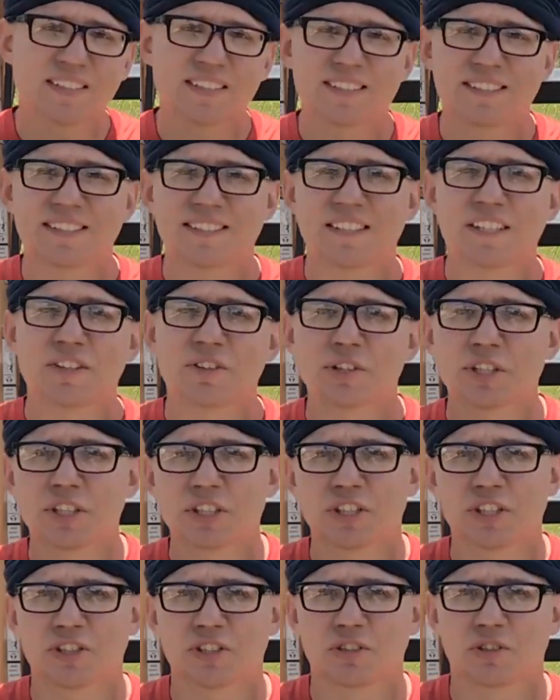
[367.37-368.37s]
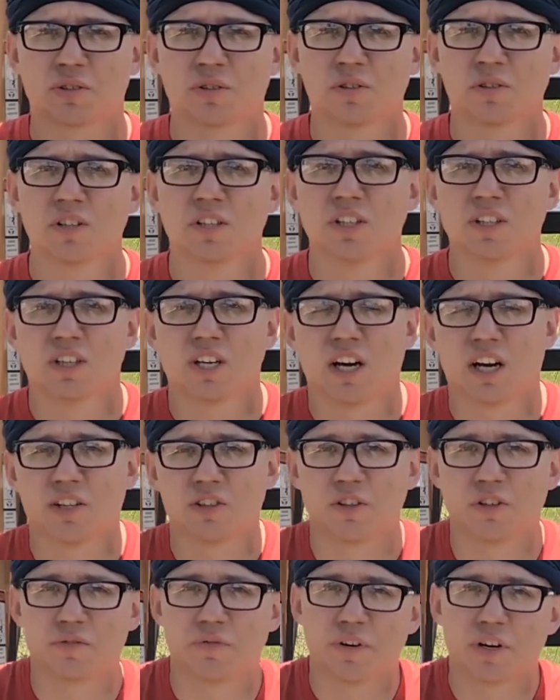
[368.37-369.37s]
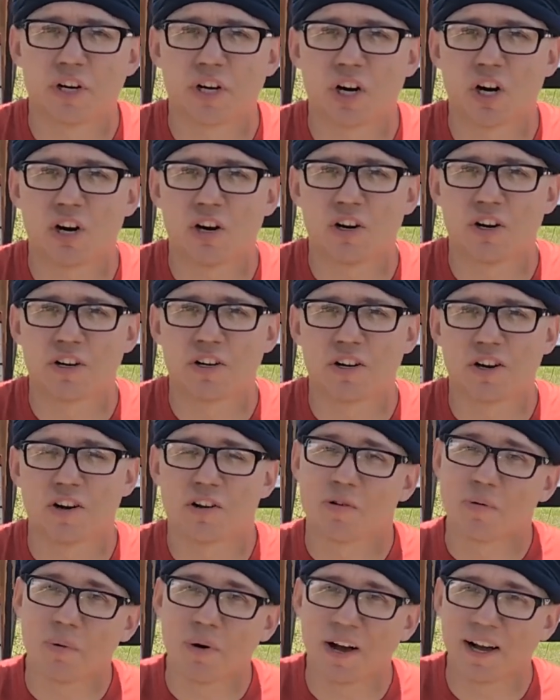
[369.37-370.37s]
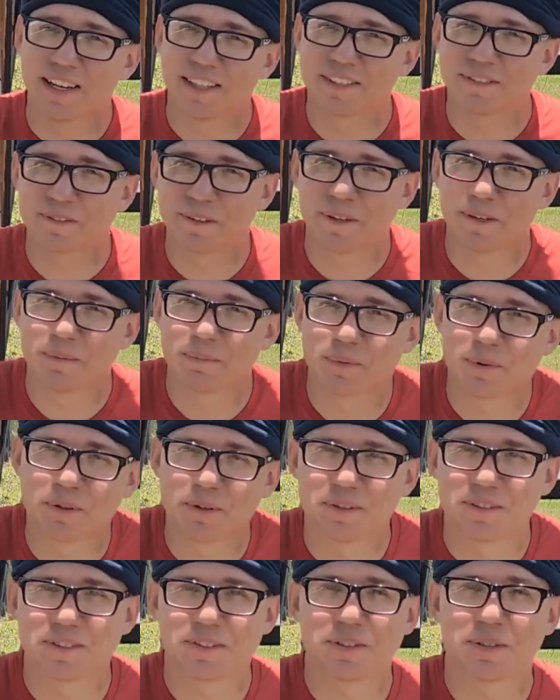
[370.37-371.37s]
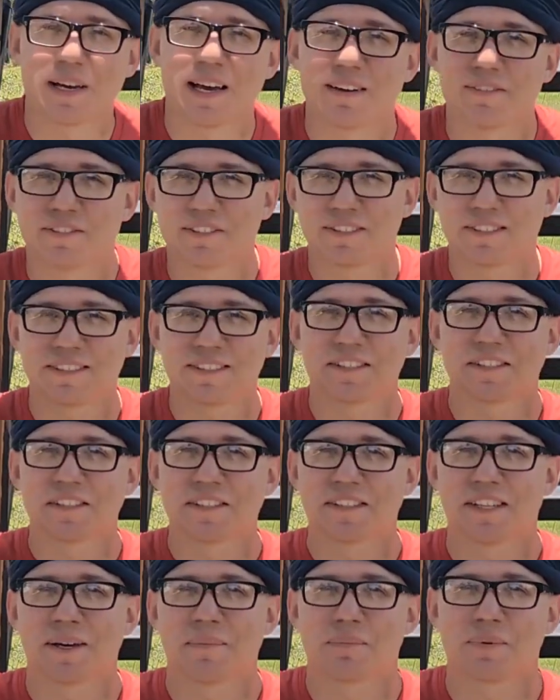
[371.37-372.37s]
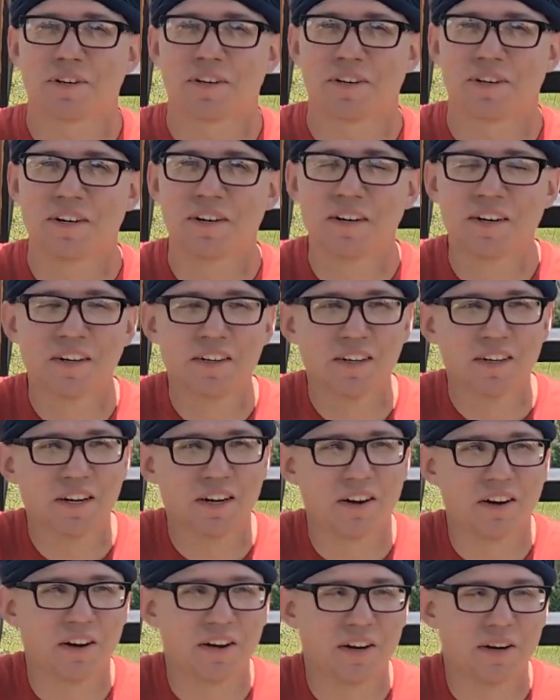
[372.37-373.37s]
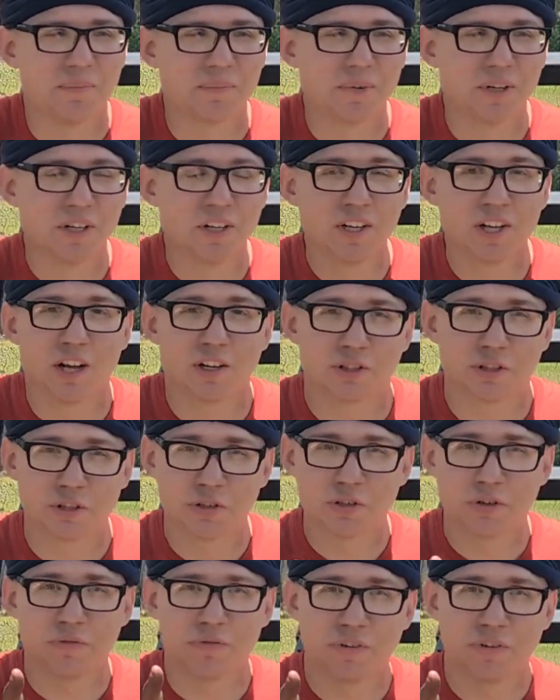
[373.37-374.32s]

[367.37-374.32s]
steering control, I learned very hard on why it's very important to have a steering dampener. I'll show you a